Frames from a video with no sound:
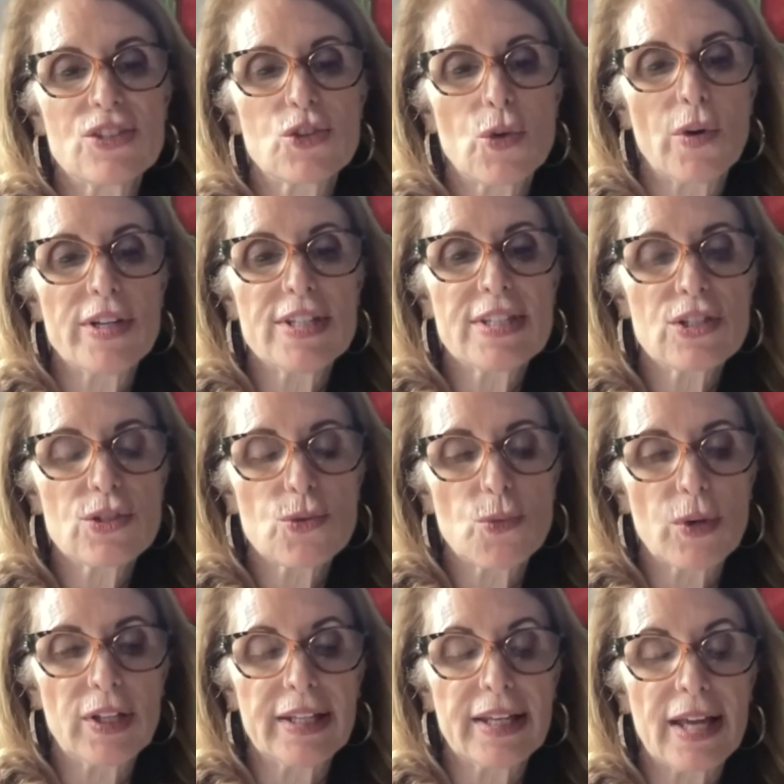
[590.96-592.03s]
choice is
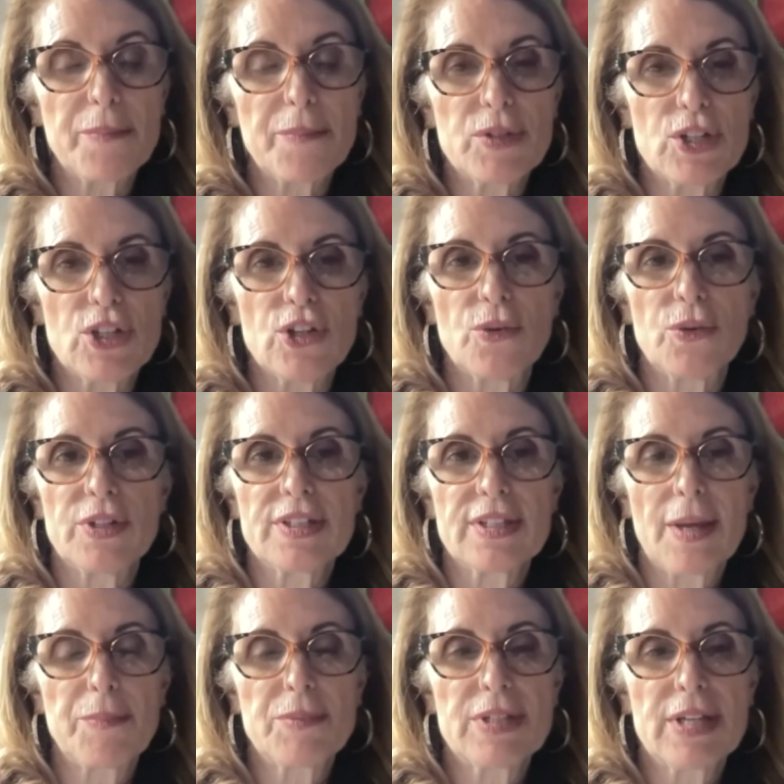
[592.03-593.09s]
really up to you. It's
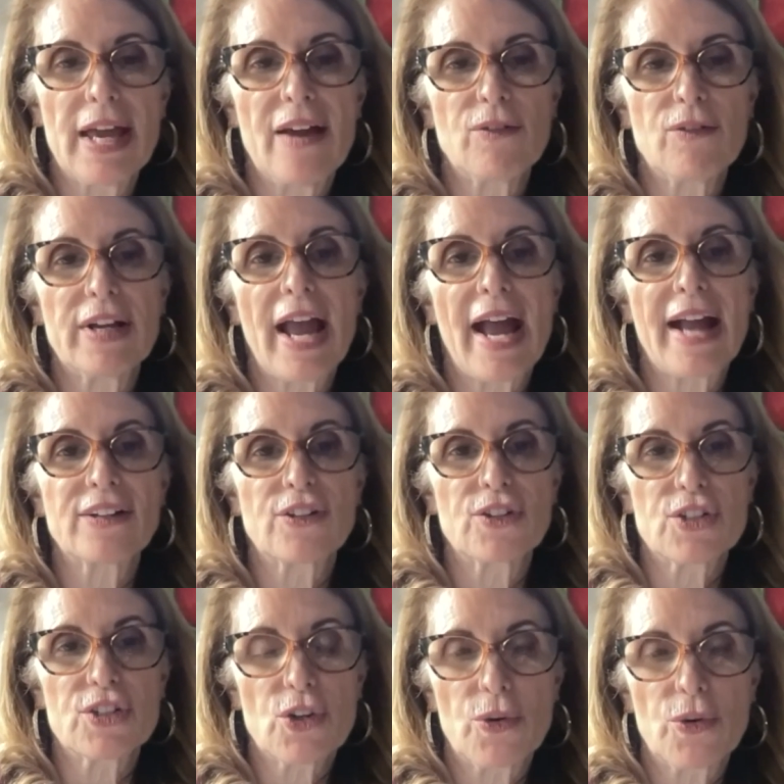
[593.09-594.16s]
up to every
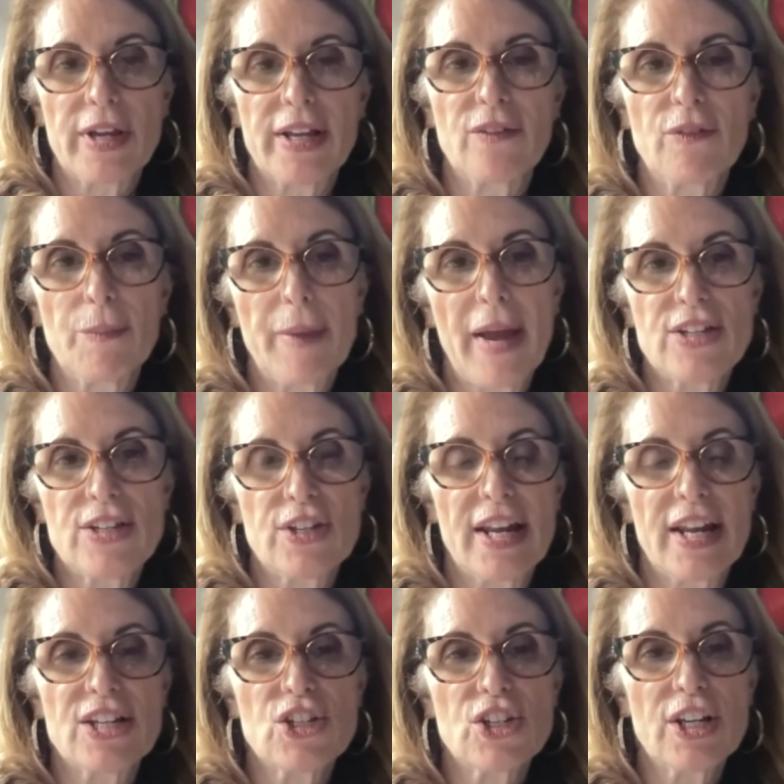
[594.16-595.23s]
actor's creative
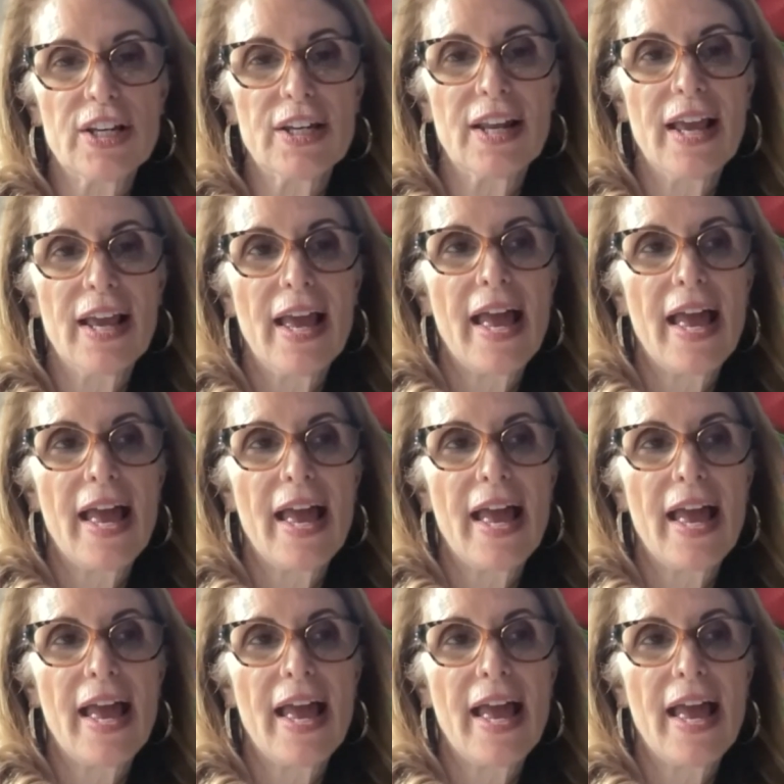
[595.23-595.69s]
imagination.